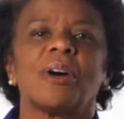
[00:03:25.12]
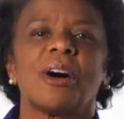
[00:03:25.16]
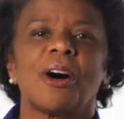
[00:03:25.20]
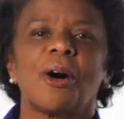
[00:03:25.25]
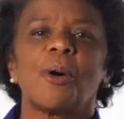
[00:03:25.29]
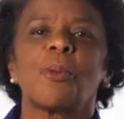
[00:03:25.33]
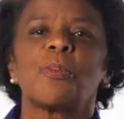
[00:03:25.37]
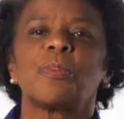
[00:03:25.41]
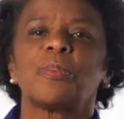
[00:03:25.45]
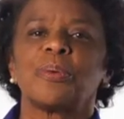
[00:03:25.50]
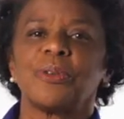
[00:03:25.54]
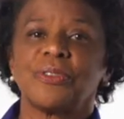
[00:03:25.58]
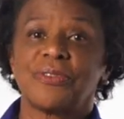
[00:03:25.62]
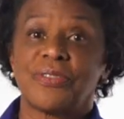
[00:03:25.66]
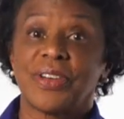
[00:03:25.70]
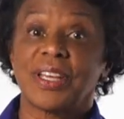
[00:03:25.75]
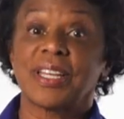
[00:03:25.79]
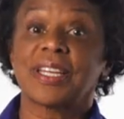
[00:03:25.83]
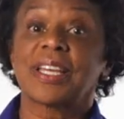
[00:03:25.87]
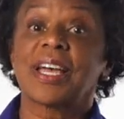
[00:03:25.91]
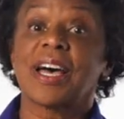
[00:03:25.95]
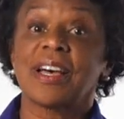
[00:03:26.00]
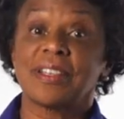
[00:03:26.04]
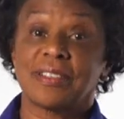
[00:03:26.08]
help
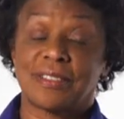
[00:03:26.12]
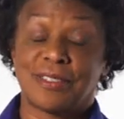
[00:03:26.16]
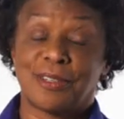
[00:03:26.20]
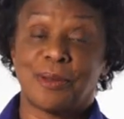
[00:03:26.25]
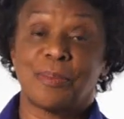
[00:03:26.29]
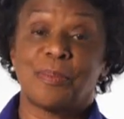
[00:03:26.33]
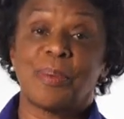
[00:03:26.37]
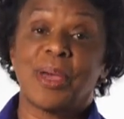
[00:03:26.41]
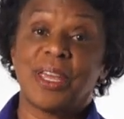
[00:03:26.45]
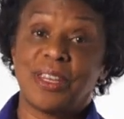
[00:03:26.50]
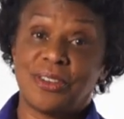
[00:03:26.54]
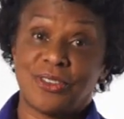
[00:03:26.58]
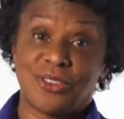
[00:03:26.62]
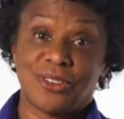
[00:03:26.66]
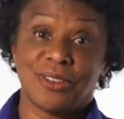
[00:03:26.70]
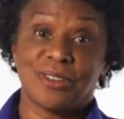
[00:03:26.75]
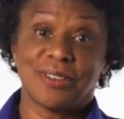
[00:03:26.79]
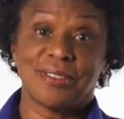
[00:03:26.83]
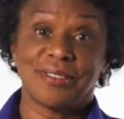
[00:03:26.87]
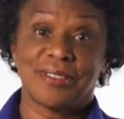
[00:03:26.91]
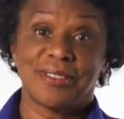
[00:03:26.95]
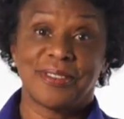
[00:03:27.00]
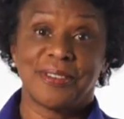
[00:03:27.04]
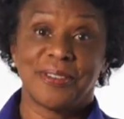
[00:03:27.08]
prevent constipation.
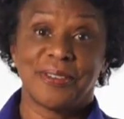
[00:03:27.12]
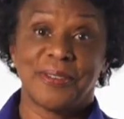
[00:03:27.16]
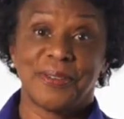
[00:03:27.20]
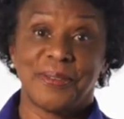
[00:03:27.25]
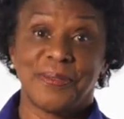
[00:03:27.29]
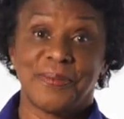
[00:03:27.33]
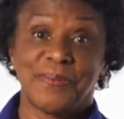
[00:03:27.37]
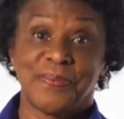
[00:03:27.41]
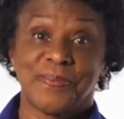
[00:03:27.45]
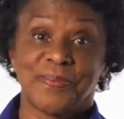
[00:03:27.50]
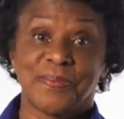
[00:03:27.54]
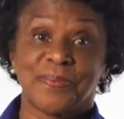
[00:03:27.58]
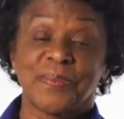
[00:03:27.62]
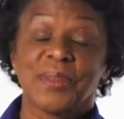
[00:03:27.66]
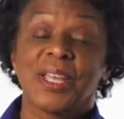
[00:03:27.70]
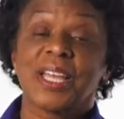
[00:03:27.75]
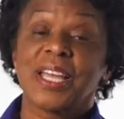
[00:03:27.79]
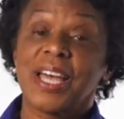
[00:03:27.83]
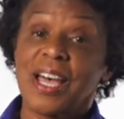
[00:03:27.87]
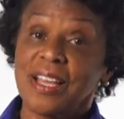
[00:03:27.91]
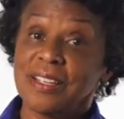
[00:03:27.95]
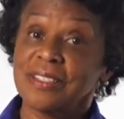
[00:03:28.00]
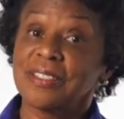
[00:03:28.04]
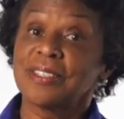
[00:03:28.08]

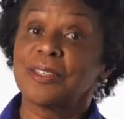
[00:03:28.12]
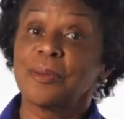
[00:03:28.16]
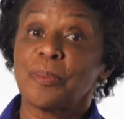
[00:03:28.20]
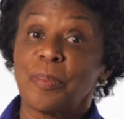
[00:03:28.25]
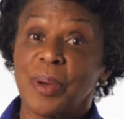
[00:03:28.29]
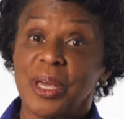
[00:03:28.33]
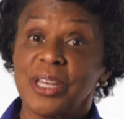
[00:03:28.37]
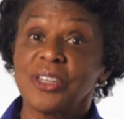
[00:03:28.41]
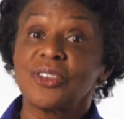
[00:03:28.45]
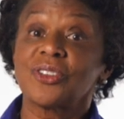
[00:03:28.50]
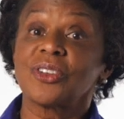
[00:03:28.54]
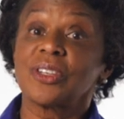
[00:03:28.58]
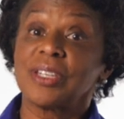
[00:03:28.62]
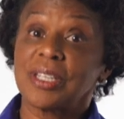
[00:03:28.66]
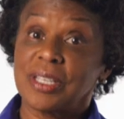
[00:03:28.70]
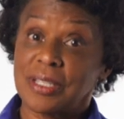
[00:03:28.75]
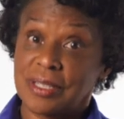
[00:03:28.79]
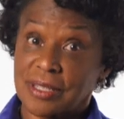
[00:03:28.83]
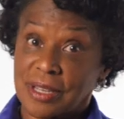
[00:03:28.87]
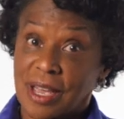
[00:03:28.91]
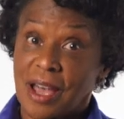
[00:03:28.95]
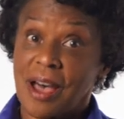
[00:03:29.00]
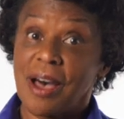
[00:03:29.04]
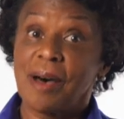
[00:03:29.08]
Constipation
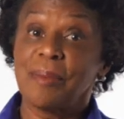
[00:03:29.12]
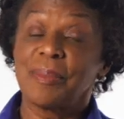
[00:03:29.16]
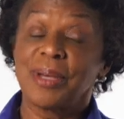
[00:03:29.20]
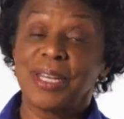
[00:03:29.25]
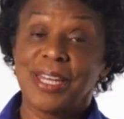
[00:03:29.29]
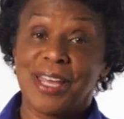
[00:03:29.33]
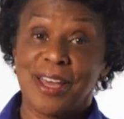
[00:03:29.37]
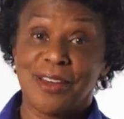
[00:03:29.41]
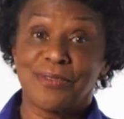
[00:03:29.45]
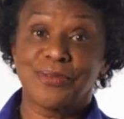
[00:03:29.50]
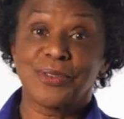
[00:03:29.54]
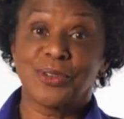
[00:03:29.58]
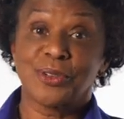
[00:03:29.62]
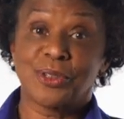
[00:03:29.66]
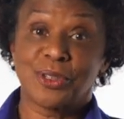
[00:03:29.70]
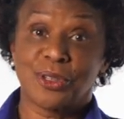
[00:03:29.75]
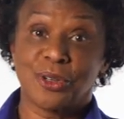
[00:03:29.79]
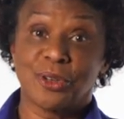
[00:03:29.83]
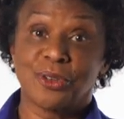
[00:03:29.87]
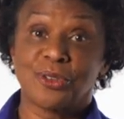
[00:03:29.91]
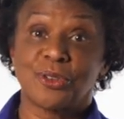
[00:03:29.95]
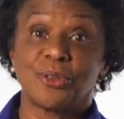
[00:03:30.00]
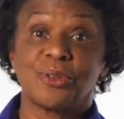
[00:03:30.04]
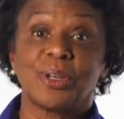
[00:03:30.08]
is common after
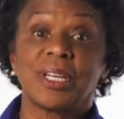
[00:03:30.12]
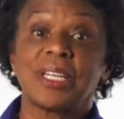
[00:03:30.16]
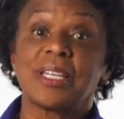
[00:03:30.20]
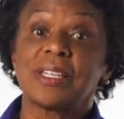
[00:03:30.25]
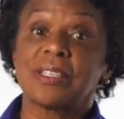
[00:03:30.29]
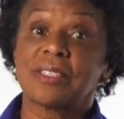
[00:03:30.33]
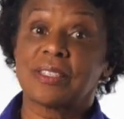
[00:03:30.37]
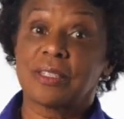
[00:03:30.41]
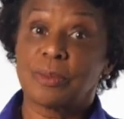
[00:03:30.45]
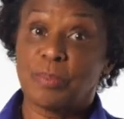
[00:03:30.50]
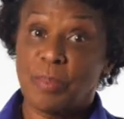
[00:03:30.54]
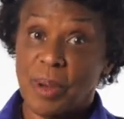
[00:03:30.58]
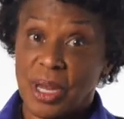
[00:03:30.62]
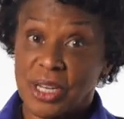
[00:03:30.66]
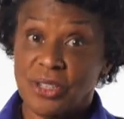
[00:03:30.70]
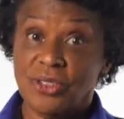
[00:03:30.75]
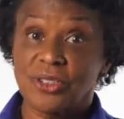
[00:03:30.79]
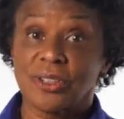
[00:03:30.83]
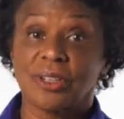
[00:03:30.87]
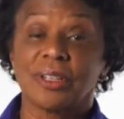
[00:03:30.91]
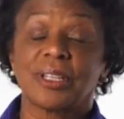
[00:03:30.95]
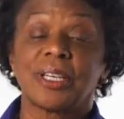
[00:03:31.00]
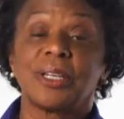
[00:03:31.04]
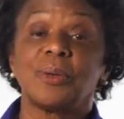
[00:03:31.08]
surgery and
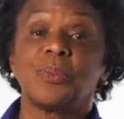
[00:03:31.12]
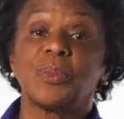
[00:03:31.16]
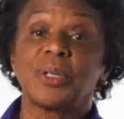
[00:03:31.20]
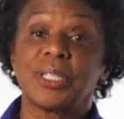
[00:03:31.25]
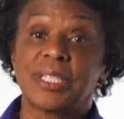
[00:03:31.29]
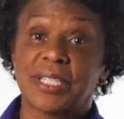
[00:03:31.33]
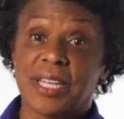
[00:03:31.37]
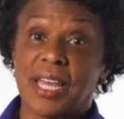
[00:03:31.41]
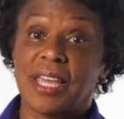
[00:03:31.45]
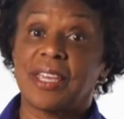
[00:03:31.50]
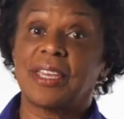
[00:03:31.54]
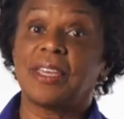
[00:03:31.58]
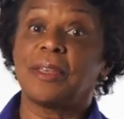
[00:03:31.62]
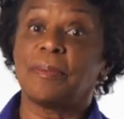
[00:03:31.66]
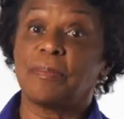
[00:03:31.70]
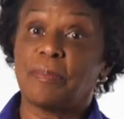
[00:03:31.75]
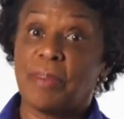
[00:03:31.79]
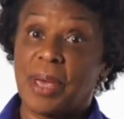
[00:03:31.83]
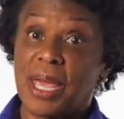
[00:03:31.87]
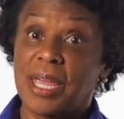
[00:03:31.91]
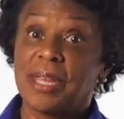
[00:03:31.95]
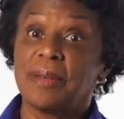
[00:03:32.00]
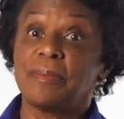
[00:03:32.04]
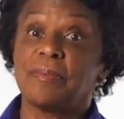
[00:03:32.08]
especially when taking
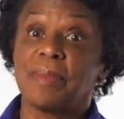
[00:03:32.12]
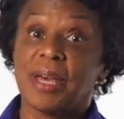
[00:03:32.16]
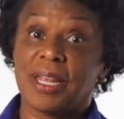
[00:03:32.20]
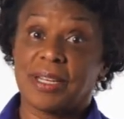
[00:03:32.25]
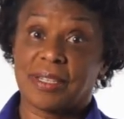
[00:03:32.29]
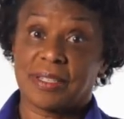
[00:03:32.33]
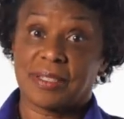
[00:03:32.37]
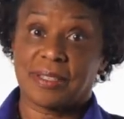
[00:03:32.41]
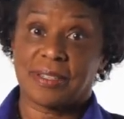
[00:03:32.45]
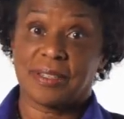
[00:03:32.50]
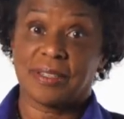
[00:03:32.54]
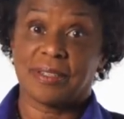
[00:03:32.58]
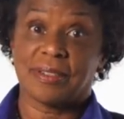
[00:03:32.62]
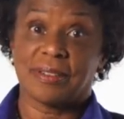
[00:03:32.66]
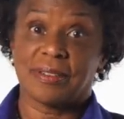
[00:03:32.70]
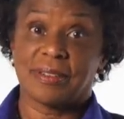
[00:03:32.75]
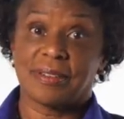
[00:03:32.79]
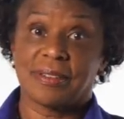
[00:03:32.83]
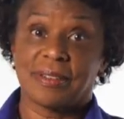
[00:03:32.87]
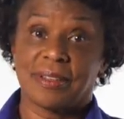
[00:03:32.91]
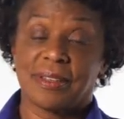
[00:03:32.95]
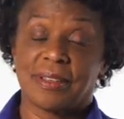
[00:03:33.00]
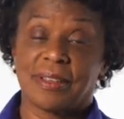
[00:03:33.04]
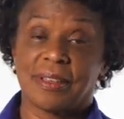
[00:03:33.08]
pain medicine.
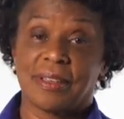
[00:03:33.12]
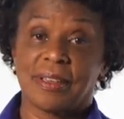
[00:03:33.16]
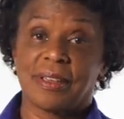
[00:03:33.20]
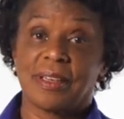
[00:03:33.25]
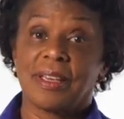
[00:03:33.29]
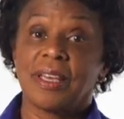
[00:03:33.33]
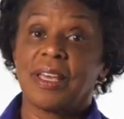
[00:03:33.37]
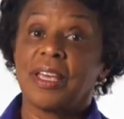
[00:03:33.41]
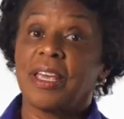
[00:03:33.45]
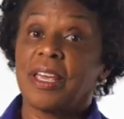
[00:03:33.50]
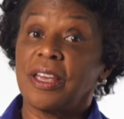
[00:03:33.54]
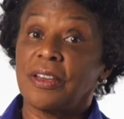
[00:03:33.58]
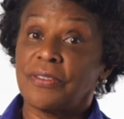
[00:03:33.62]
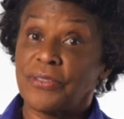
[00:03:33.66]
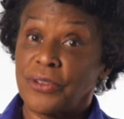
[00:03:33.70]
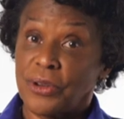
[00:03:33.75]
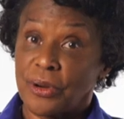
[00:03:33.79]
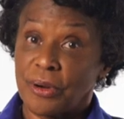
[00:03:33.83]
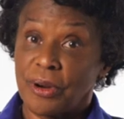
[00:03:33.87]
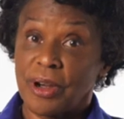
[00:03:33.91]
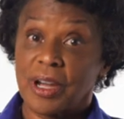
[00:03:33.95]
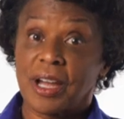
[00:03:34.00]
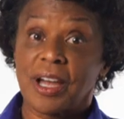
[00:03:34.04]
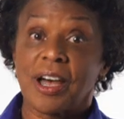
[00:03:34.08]
If
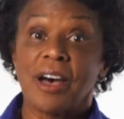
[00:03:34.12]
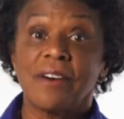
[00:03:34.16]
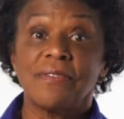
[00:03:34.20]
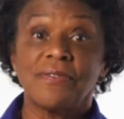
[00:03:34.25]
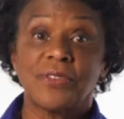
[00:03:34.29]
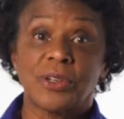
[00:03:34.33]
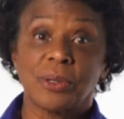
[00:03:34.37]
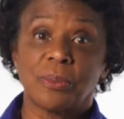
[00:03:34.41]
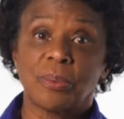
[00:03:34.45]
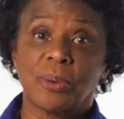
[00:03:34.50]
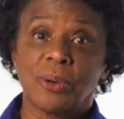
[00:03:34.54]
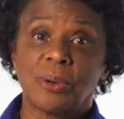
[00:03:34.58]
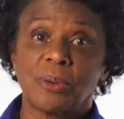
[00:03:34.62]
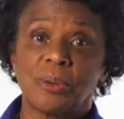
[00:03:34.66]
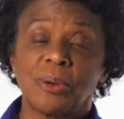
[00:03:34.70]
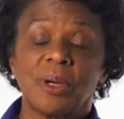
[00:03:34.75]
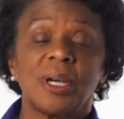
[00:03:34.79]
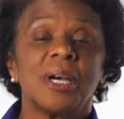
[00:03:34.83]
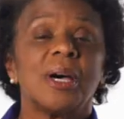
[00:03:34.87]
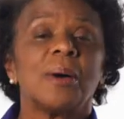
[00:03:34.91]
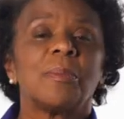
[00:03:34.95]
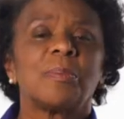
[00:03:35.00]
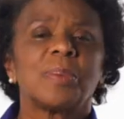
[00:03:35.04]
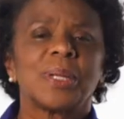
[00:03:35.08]
you're uncomfortable,
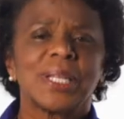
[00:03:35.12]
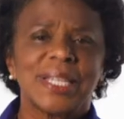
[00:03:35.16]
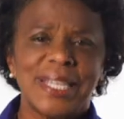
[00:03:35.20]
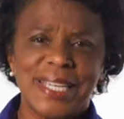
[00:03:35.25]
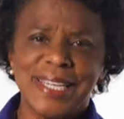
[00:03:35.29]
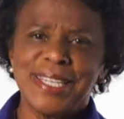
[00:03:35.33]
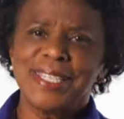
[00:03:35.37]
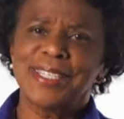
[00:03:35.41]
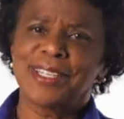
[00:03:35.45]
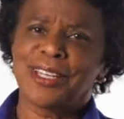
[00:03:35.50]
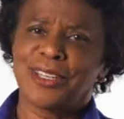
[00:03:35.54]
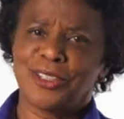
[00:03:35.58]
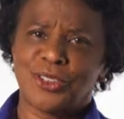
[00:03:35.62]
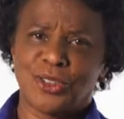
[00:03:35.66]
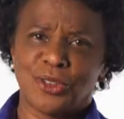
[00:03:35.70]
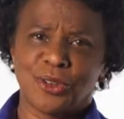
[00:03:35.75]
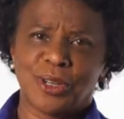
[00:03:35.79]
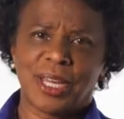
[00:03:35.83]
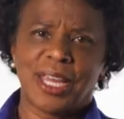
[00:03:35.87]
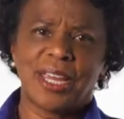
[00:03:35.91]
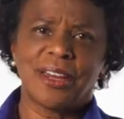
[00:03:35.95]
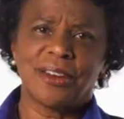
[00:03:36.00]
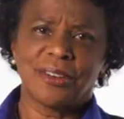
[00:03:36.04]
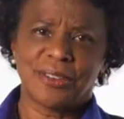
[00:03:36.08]
please let your
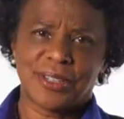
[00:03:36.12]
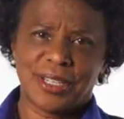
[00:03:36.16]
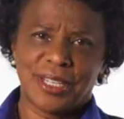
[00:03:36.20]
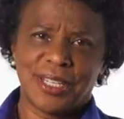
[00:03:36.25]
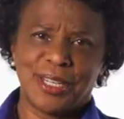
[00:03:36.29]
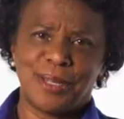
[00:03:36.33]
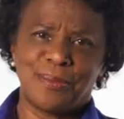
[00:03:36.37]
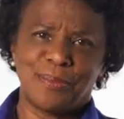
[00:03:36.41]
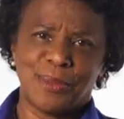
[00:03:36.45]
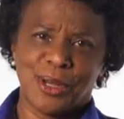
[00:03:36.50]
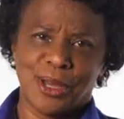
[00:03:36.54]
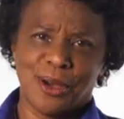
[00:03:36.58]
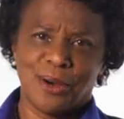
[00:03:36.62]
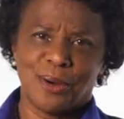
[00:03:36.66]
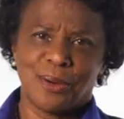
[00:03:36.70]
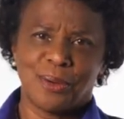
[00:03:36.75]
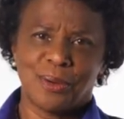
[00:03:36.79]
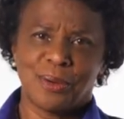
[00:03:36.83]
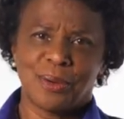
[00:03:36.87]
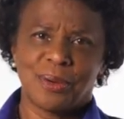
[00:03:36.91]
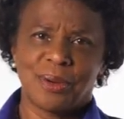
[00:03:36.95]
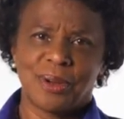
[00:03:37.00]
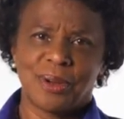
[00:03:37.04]
care team know.